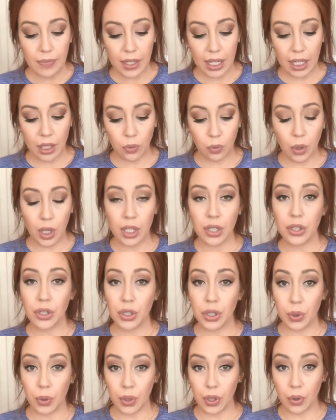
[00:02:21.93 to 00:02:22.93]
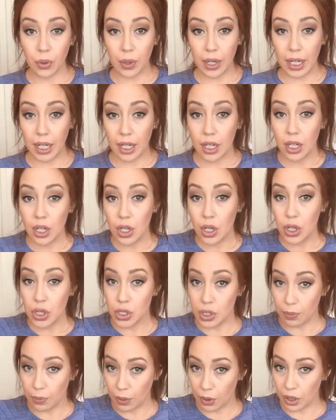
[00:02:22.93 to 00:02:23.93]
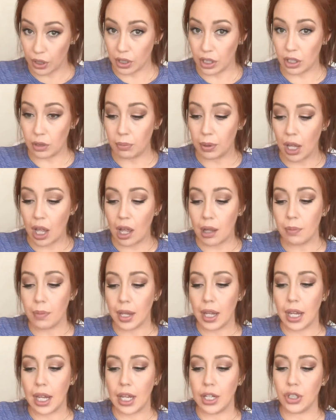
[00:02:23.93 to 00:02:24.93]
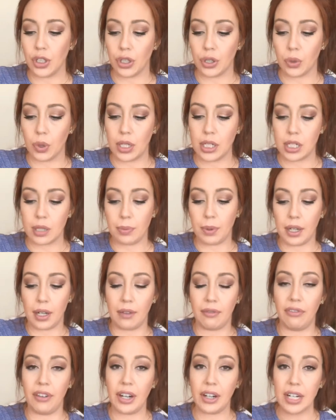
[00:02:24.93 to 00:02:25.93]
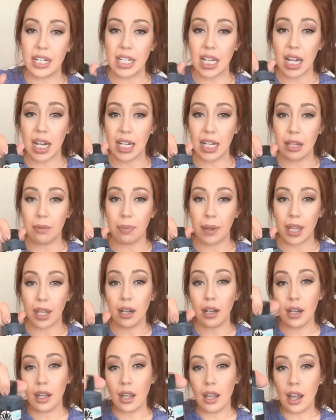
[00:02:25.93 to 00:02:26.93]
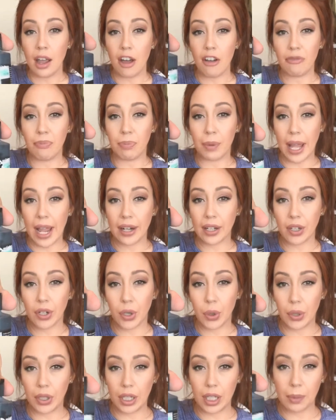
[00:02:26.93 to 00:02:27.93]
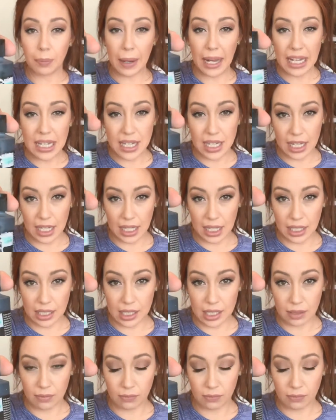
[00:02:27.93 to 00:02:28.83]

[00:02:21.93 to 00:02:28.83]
and one you are going to pour a little blob, and you're going to put a very tiny bit of black acrylic paint in it.